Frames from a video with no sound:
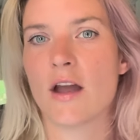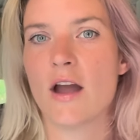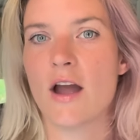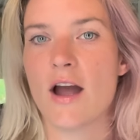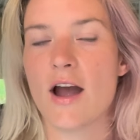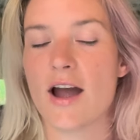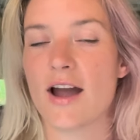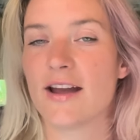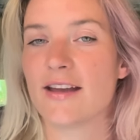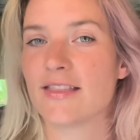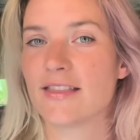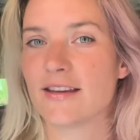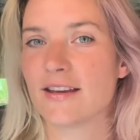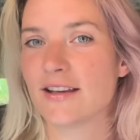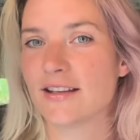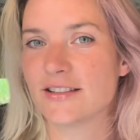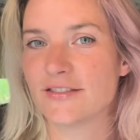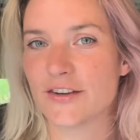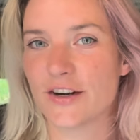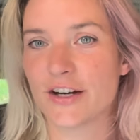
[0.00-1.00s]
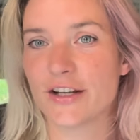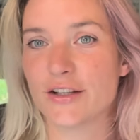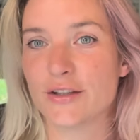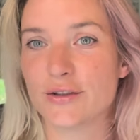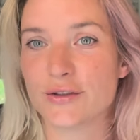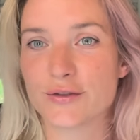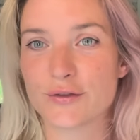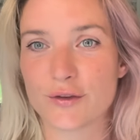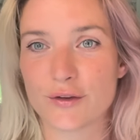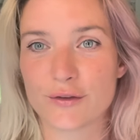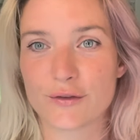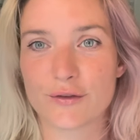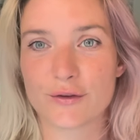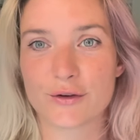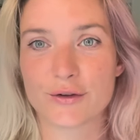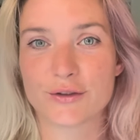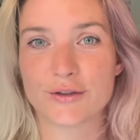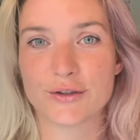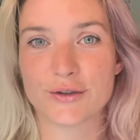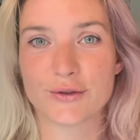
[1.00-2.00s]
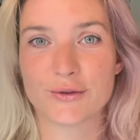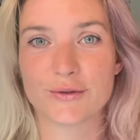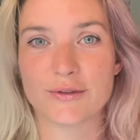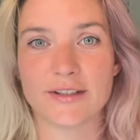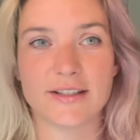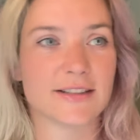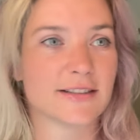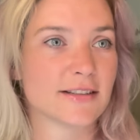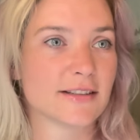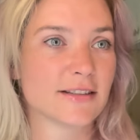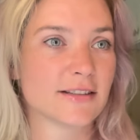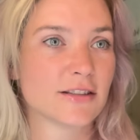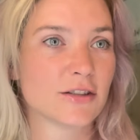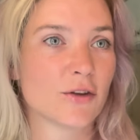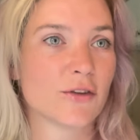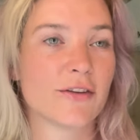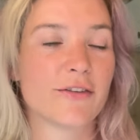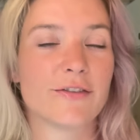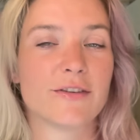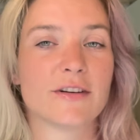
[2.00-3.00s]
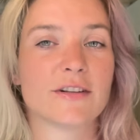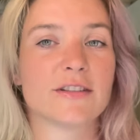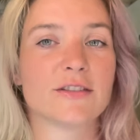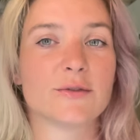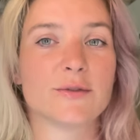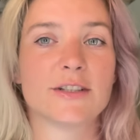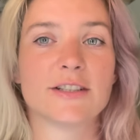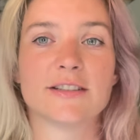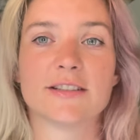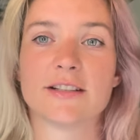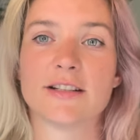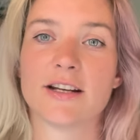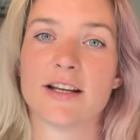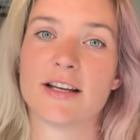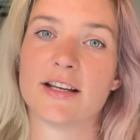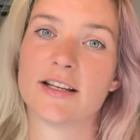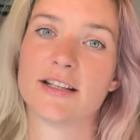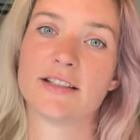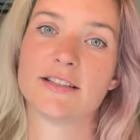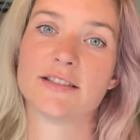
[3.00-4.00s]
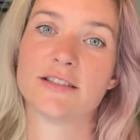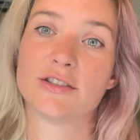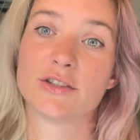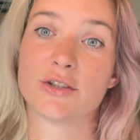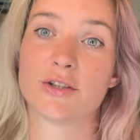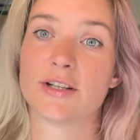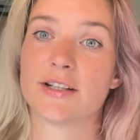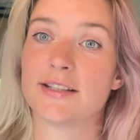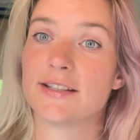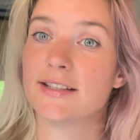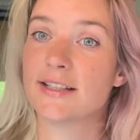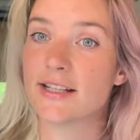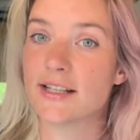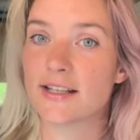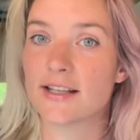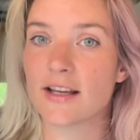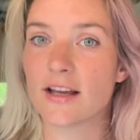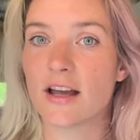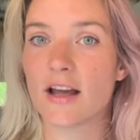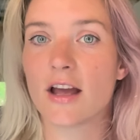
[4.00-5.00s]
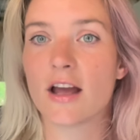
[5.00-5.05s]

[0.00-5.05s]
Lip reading: I think it's very useful for 2 reasons. So the first reason is during the day.